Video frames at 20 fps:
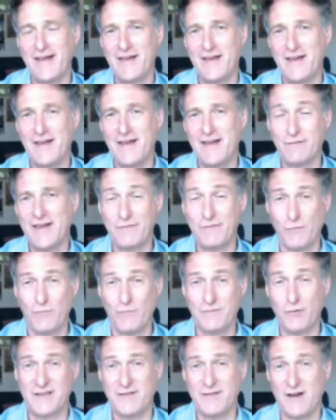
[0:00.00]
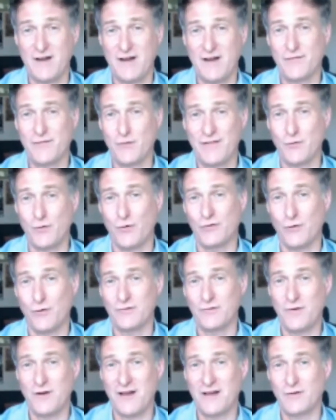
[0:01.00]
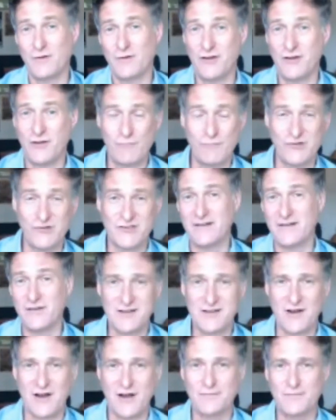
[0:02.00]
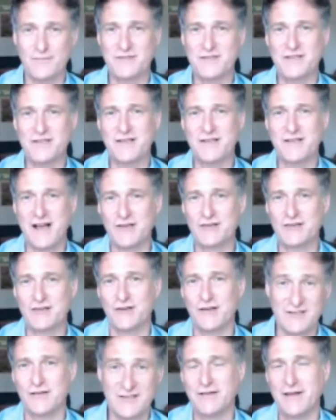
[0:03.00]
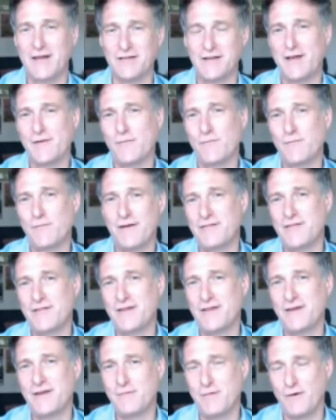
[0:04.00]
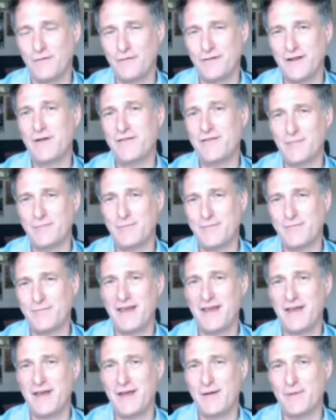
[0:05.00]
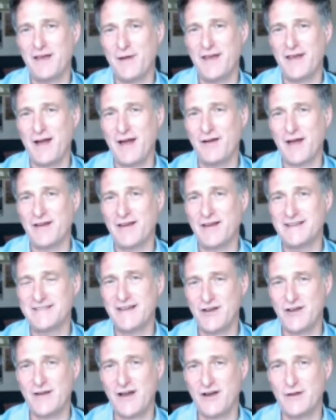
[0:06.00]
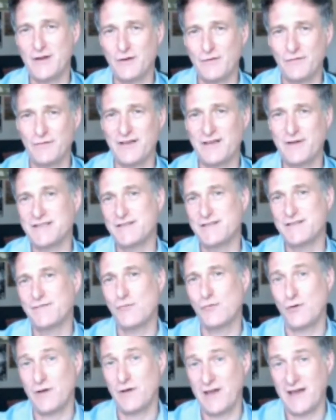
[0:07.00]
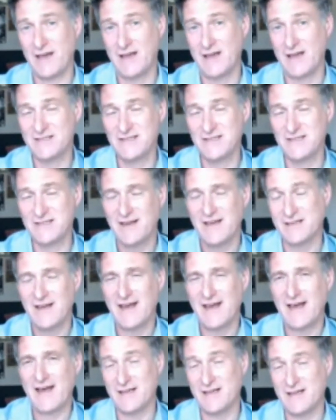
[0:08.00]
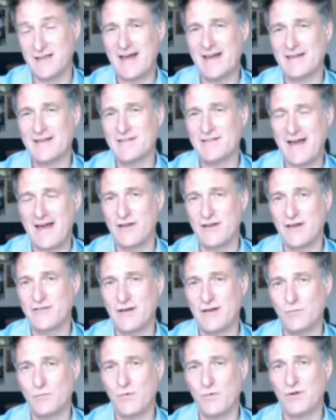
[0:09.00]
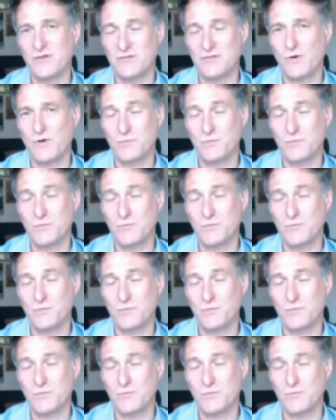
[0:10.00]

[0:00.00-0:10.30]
informative, I thought, quite humorous at times, discussion with the Watford MP about his time in office, 4 years, and what